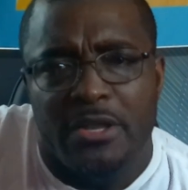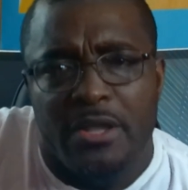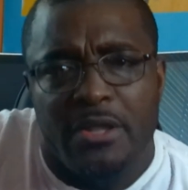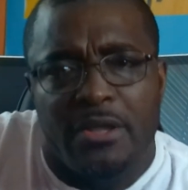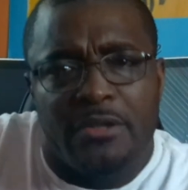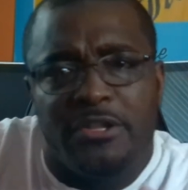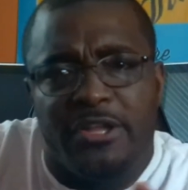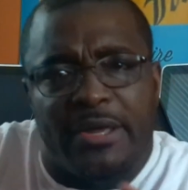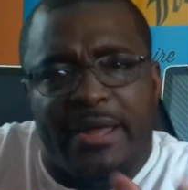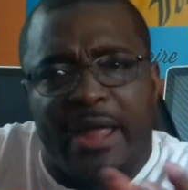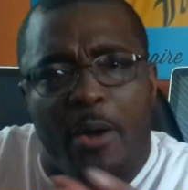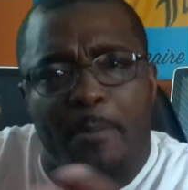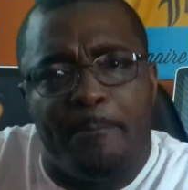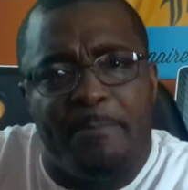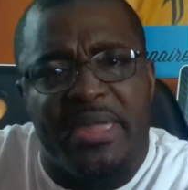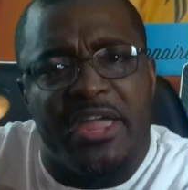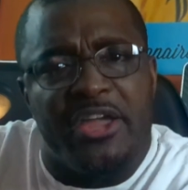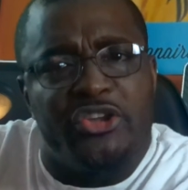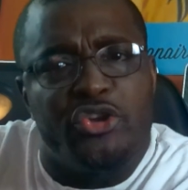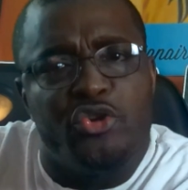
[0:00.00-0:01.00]
Look how
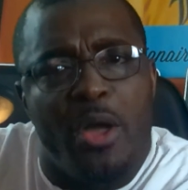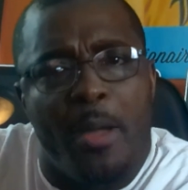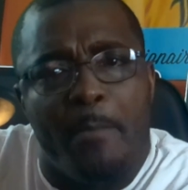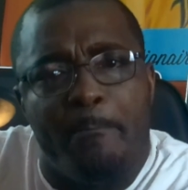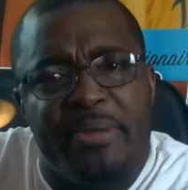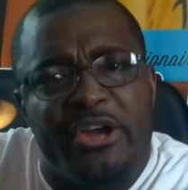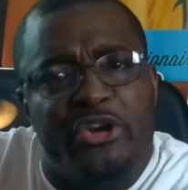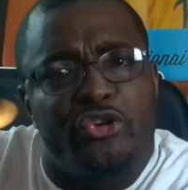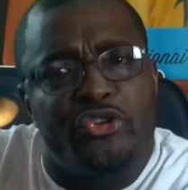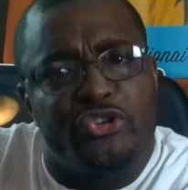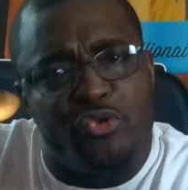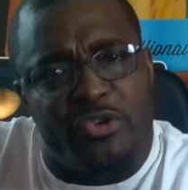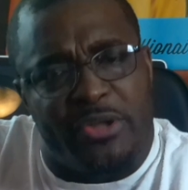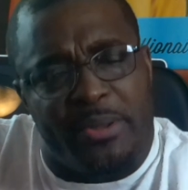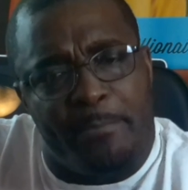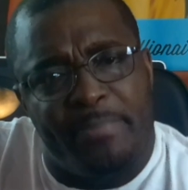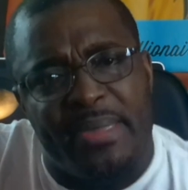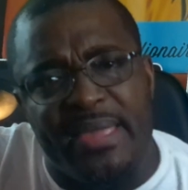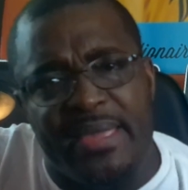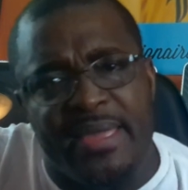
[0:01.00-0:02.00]
bigger you can
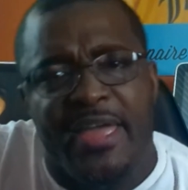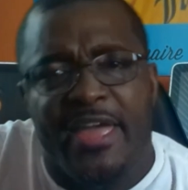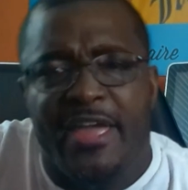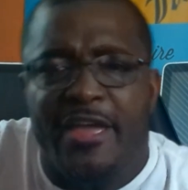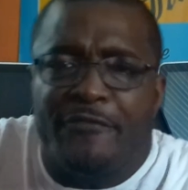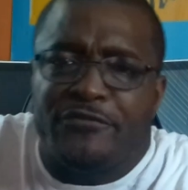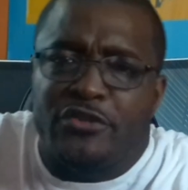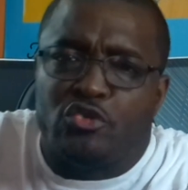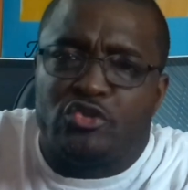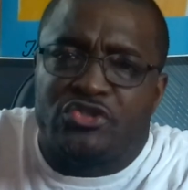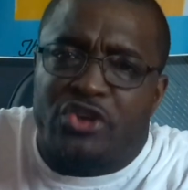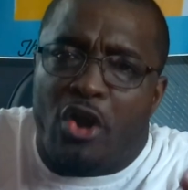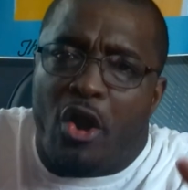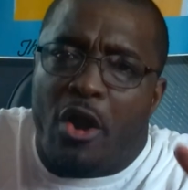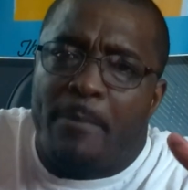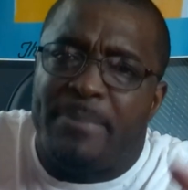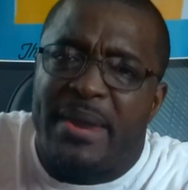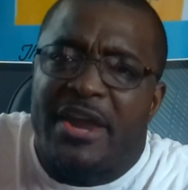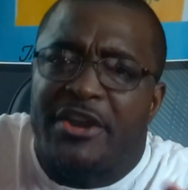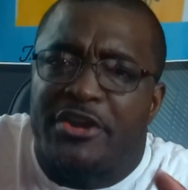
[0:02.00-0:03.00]
be if you start
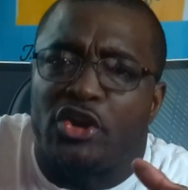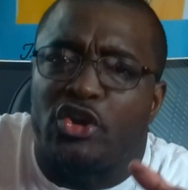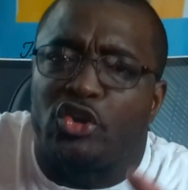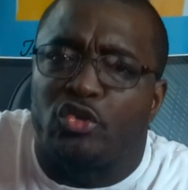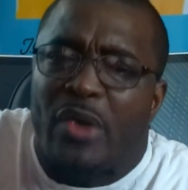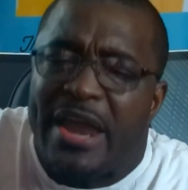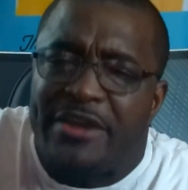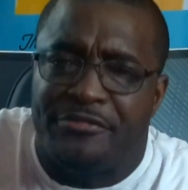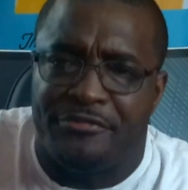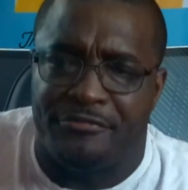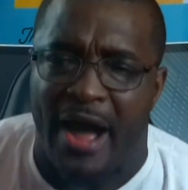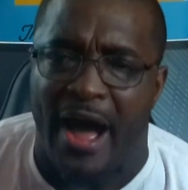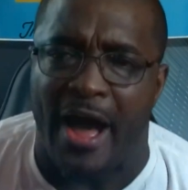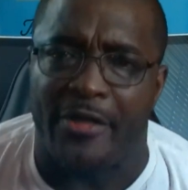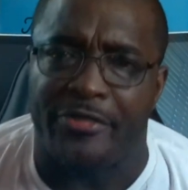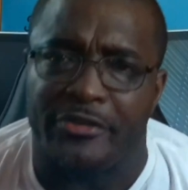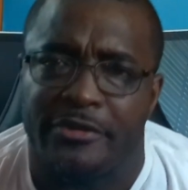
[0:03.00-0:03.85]
being a grandfather.